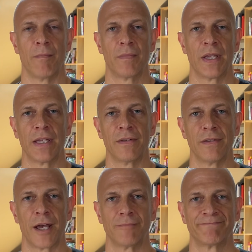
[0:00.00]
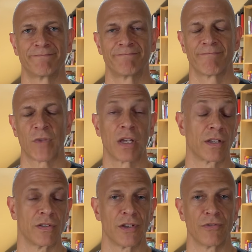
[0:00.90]
and
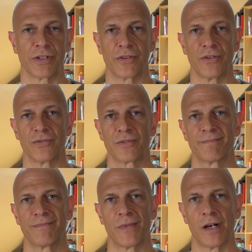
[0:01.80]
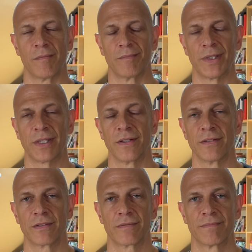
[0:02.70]
considering those
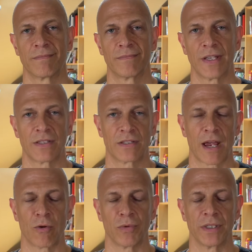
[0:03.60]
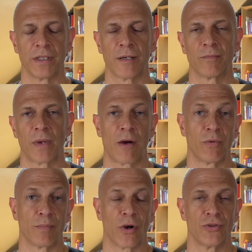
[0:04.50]
because that's how we
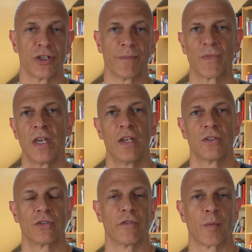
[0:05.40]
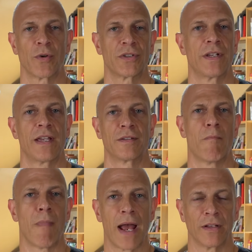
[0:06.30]
approach it. So if a person has a
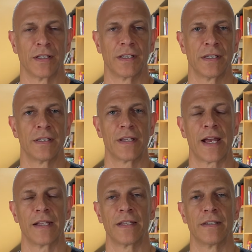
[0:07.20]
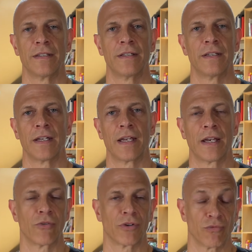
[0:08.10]
mildly dilated
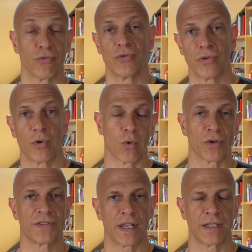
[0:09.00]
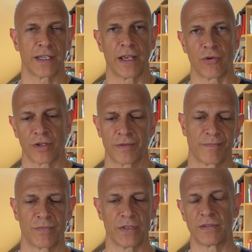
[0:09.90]
aortic root or ascending aorta,
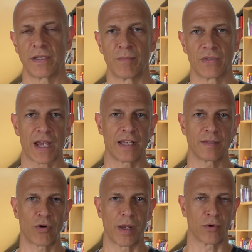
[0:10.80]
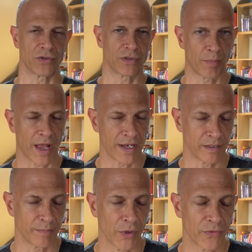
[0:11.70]
the same size parameters applied
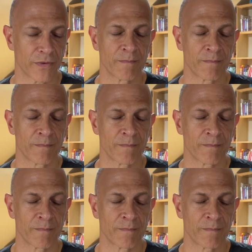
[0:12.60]
to both.